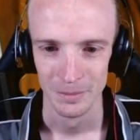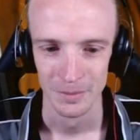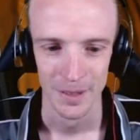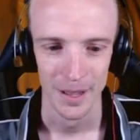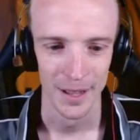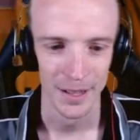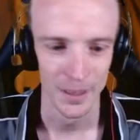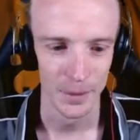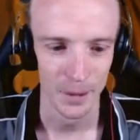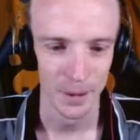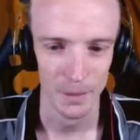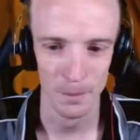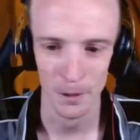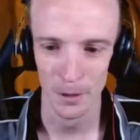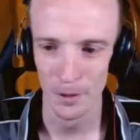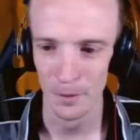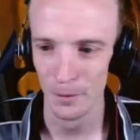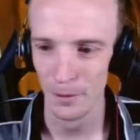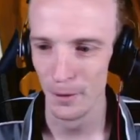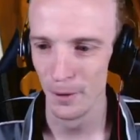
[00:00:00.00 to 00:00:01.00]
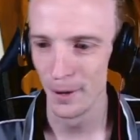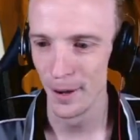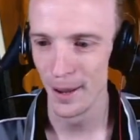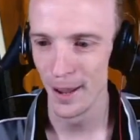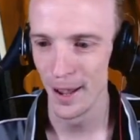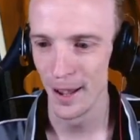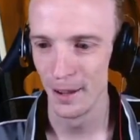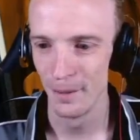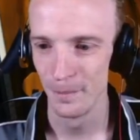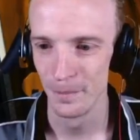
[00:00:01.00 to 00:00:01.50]
That's what I'm looking for
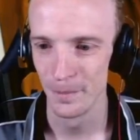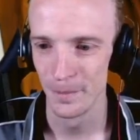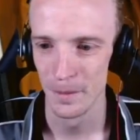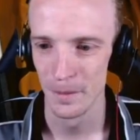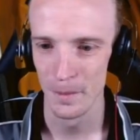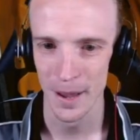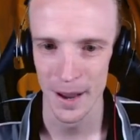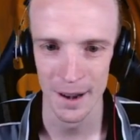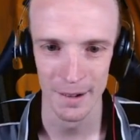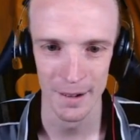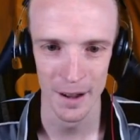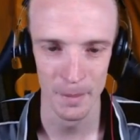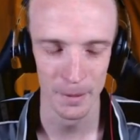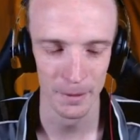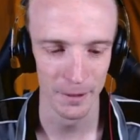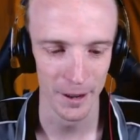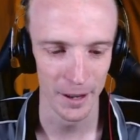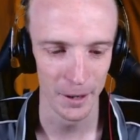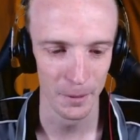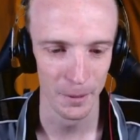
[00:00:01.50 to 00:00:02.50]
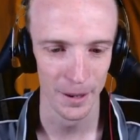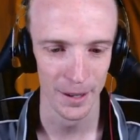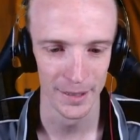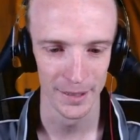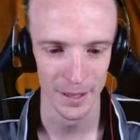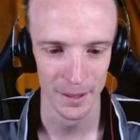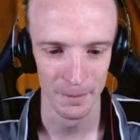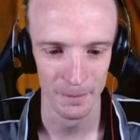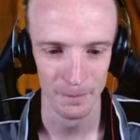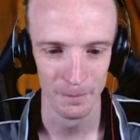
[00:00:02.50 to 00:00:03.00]
now. Powering up a
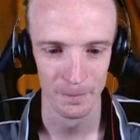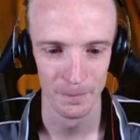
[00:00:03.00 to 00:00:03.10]
Rayquaza.